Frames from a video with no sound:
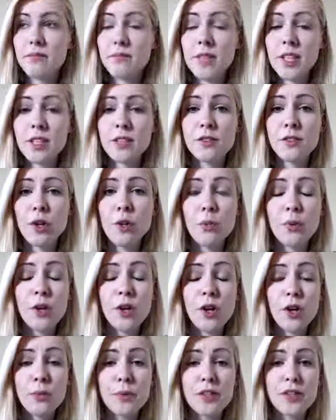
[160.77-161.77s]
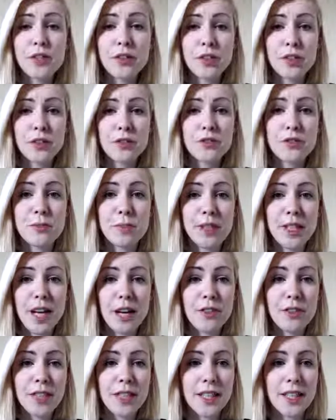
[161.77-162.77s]
so we're always trying to speak
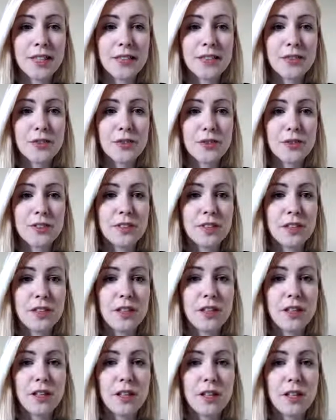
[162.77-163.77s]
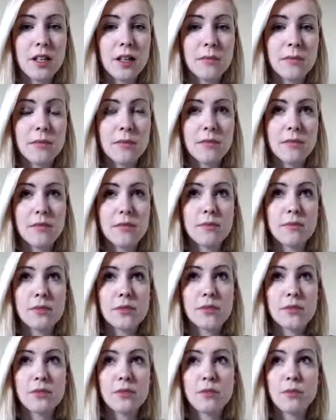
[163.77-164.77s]
out against
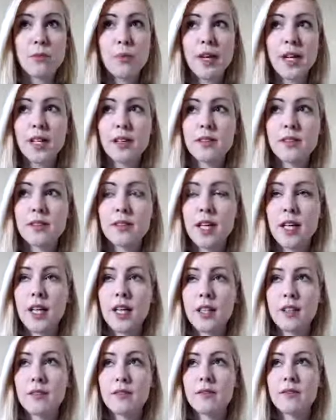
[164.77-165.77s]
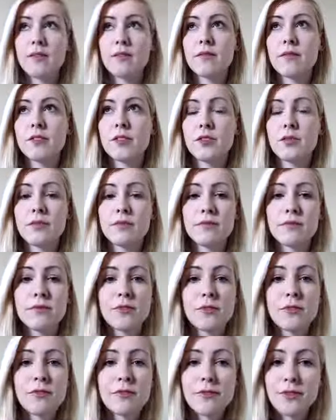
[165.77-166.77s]
certain ways,
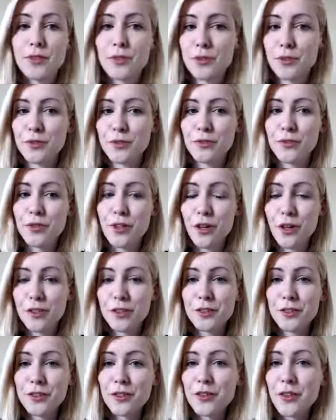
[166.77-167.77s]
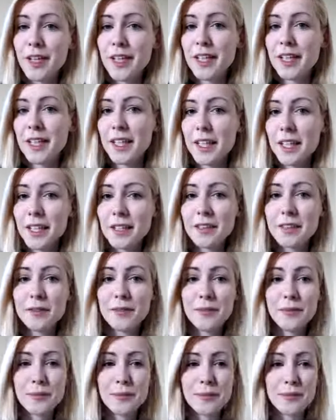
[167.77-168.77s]
certain dog
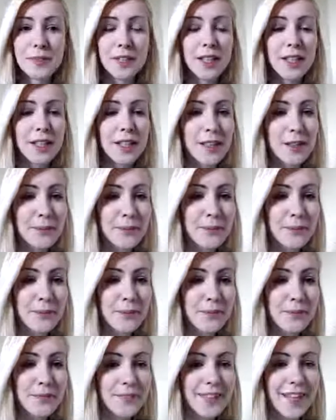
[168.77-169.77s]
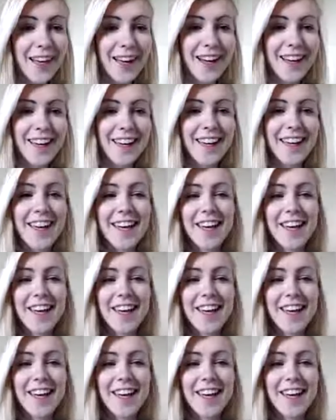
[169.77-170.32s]
training. Hi.